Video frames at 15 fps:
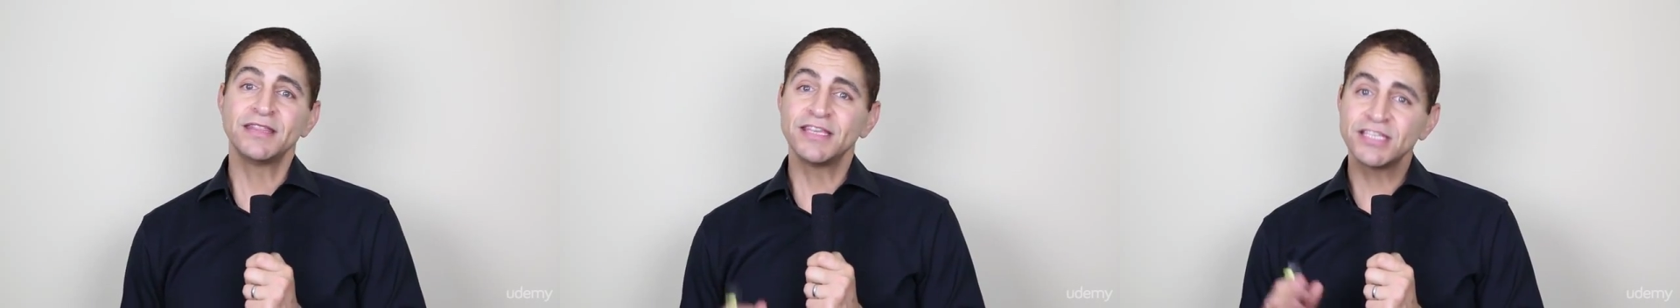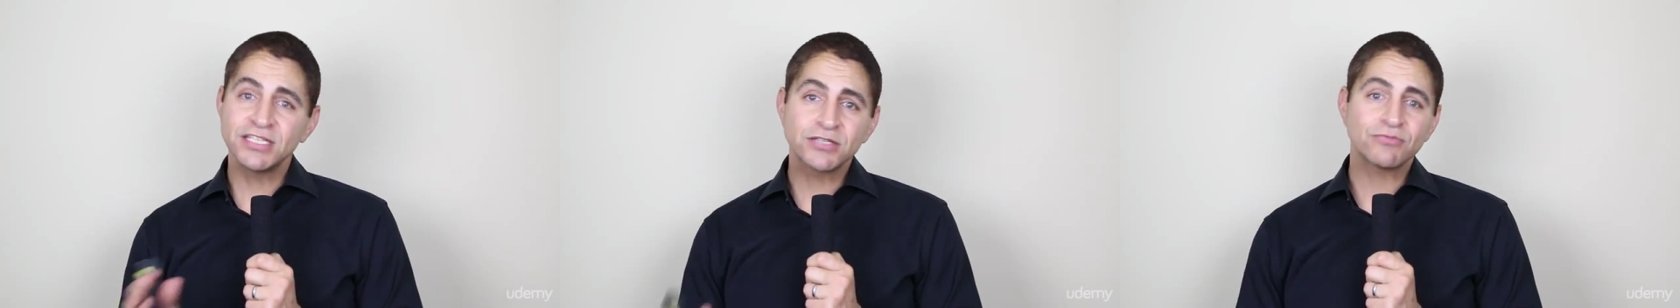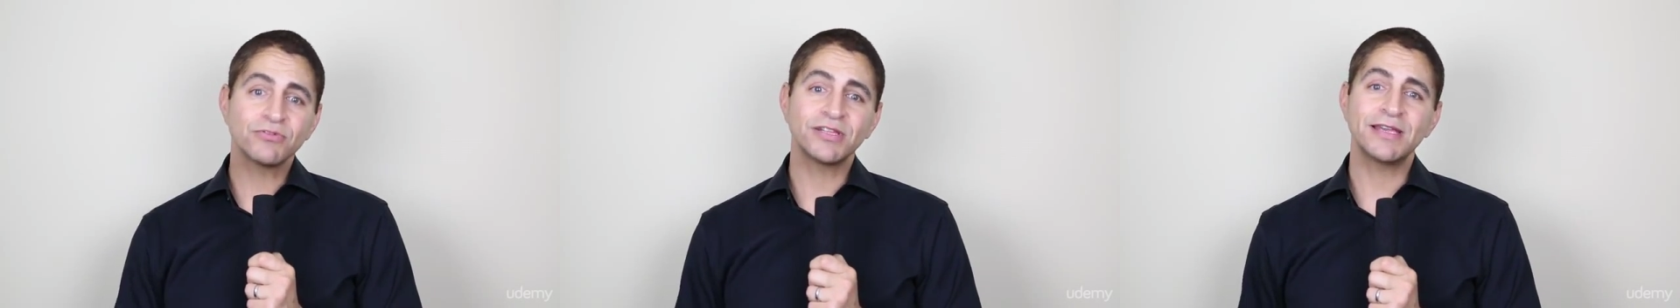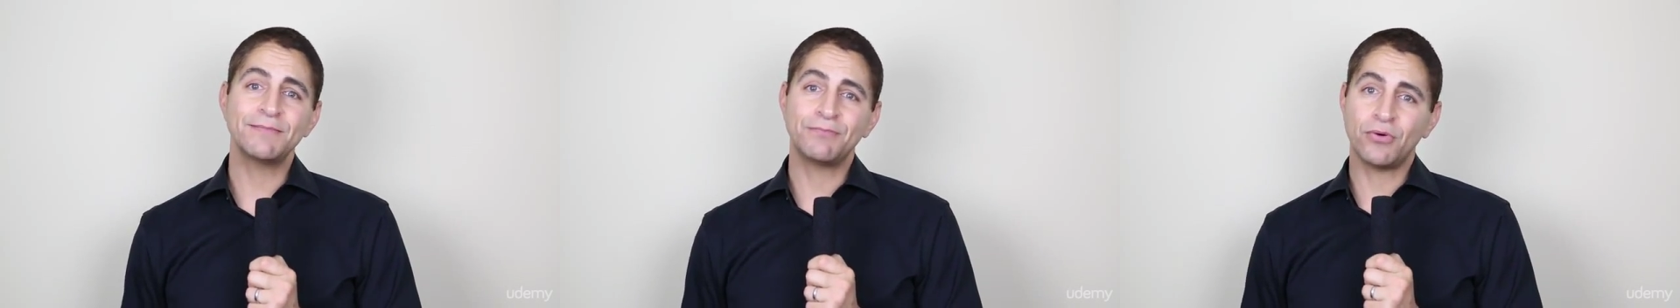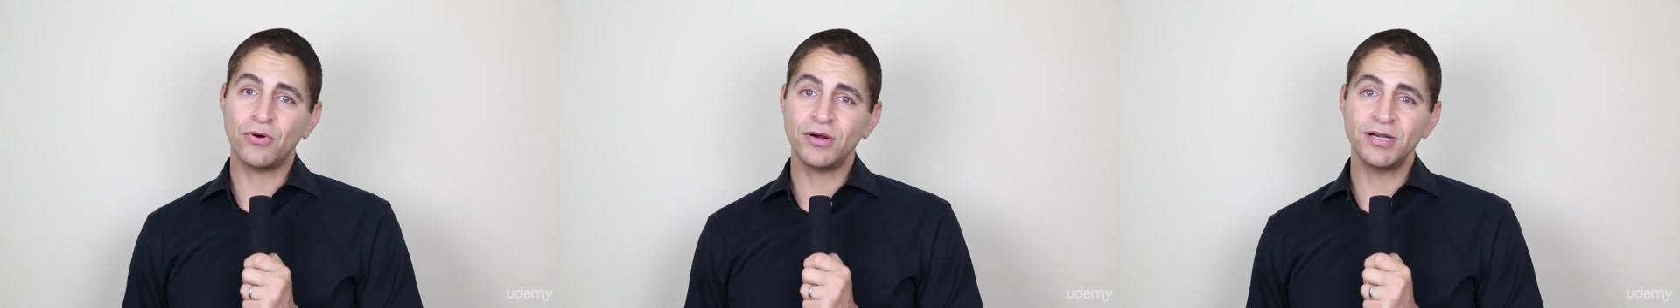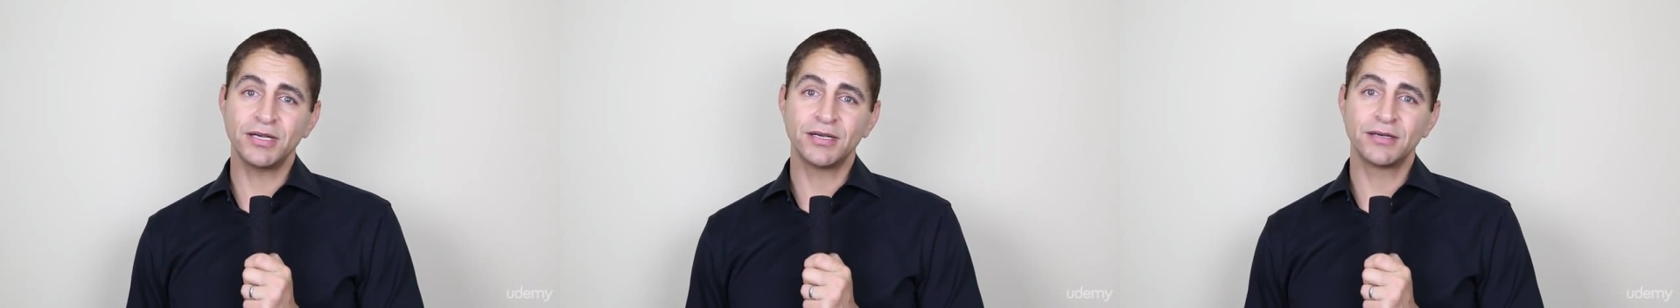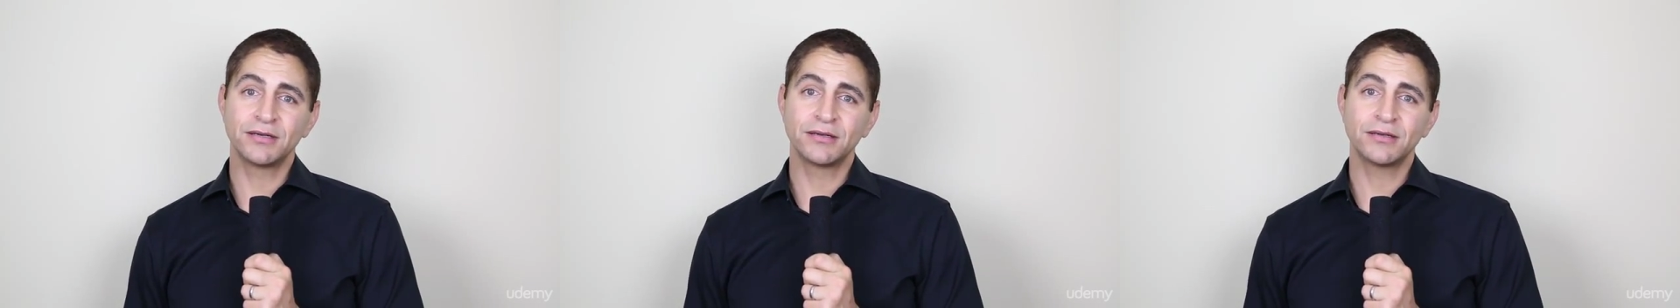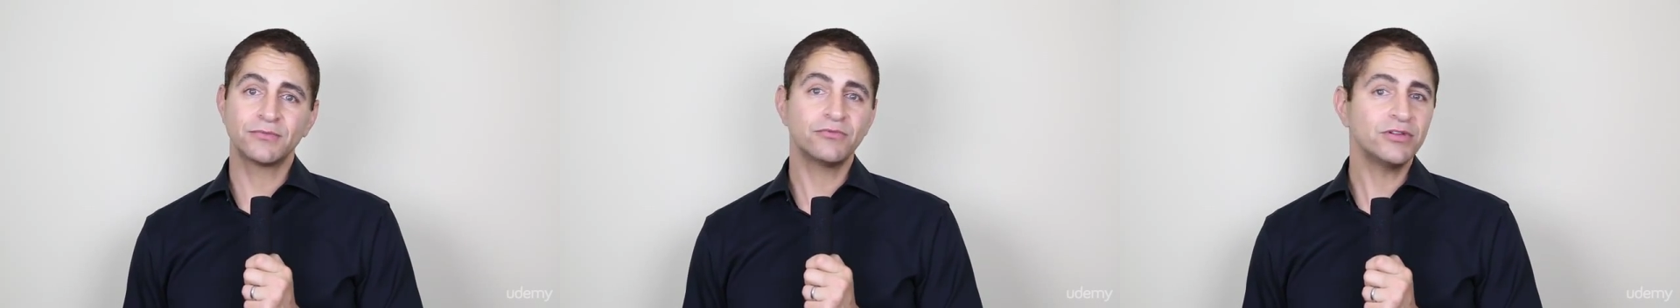This is really important,
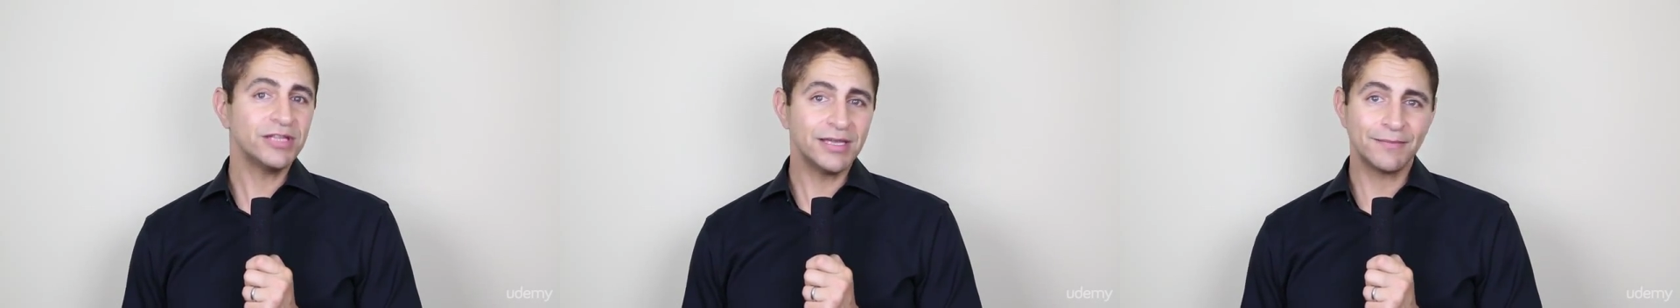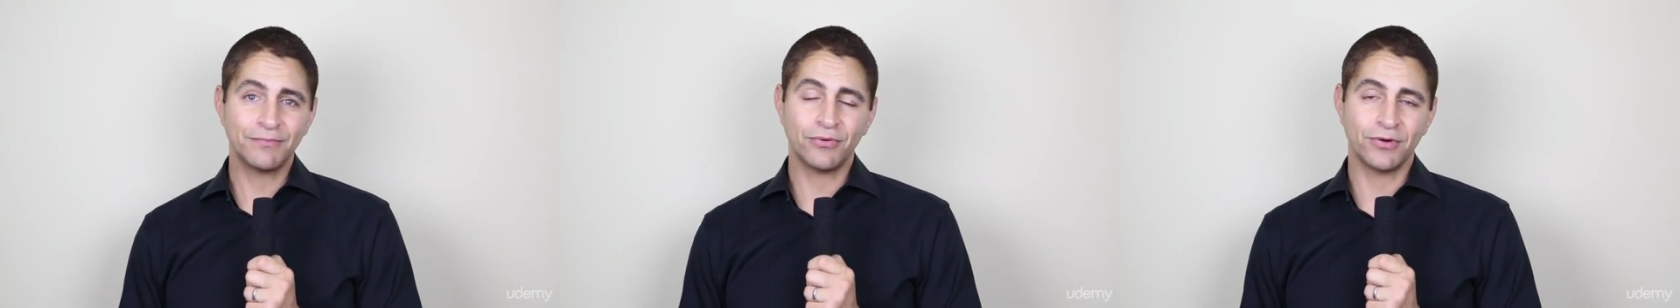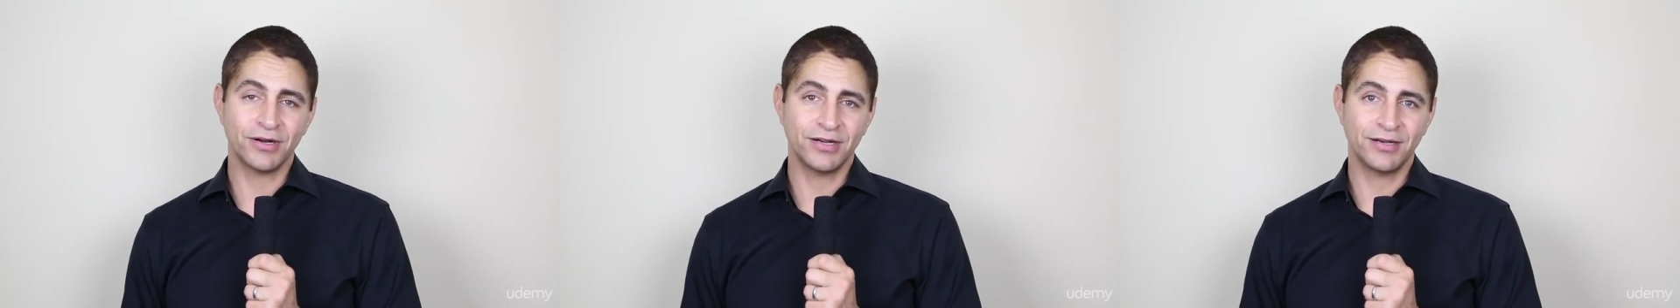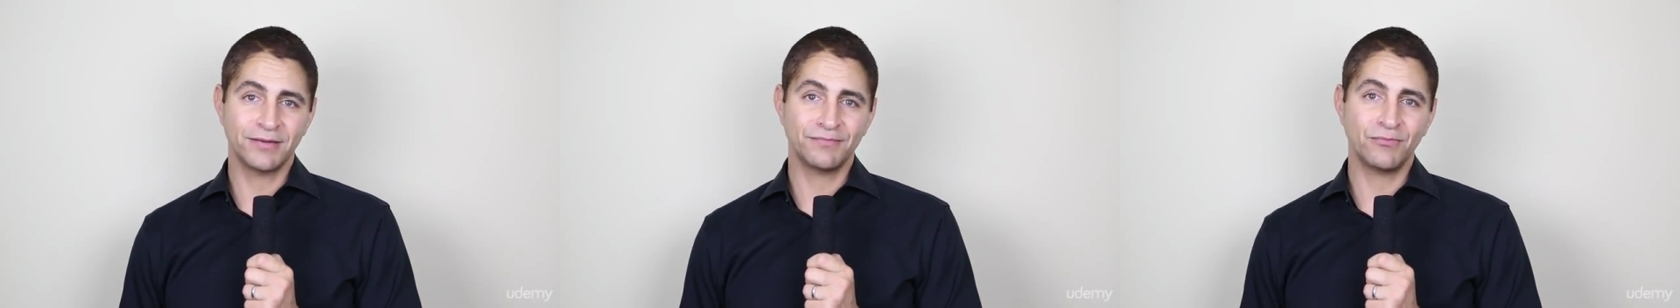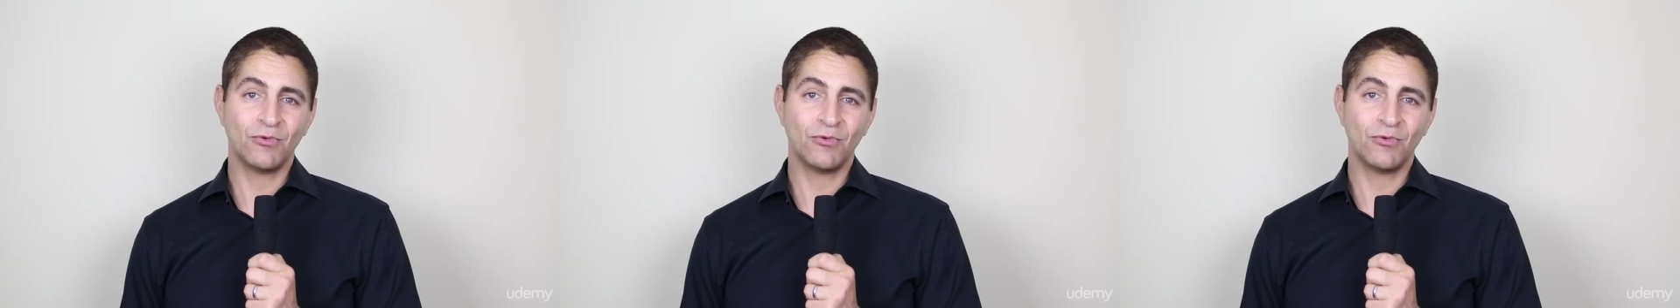really important.